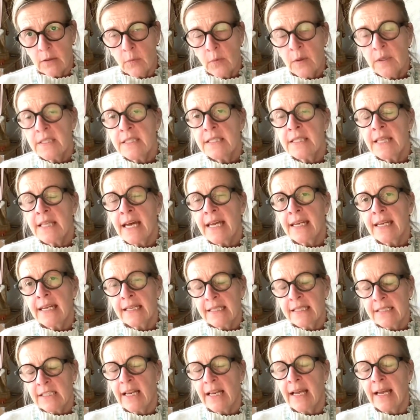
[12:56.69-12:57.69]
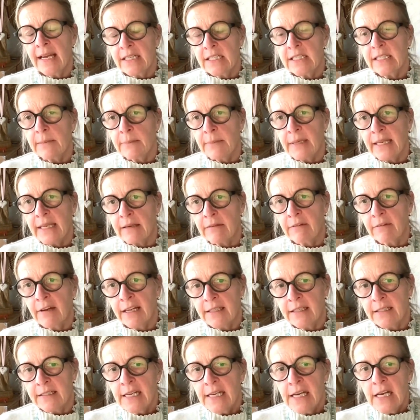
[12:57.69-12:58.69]
What does that actually mean,
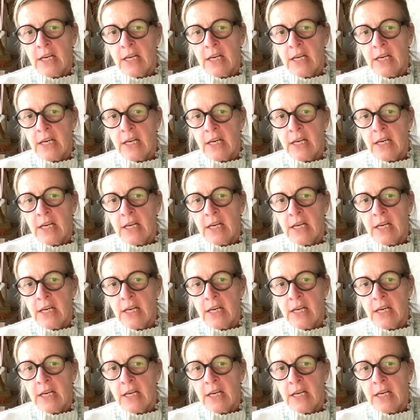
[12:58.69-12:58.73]
right?